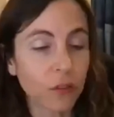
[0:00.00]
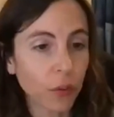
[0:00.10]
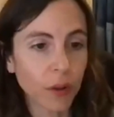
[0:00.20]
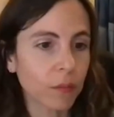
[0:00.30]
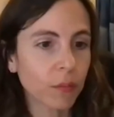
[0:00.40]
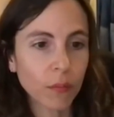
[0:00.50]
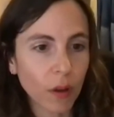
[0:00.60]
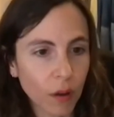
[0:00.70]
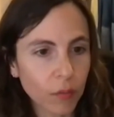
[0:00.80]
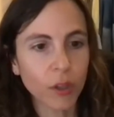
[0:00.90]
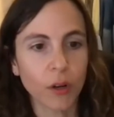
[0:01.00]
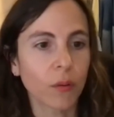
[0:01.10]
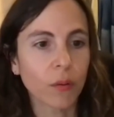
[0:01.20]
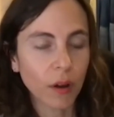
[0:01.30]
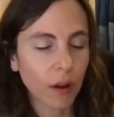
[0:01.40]
do it, you
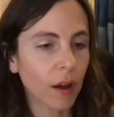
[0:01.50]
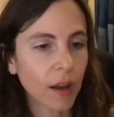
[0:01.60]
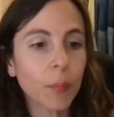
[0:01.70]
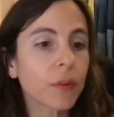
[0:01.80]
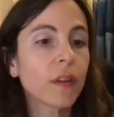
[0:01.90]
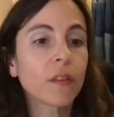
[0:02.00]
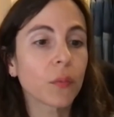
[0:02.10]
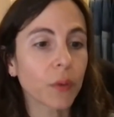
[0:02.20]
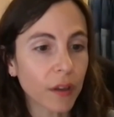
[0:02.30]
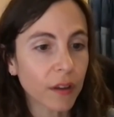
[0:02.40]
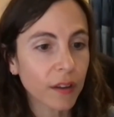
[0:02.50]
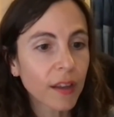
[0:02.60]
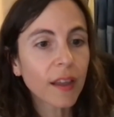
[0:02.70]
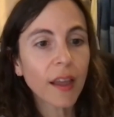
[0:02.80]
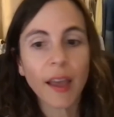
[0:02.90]
know, a couple days a week
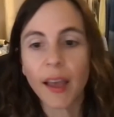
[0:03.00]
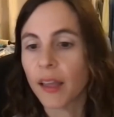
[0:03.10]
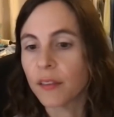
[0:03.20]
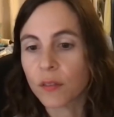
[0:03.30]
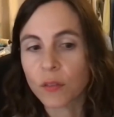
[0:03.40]
and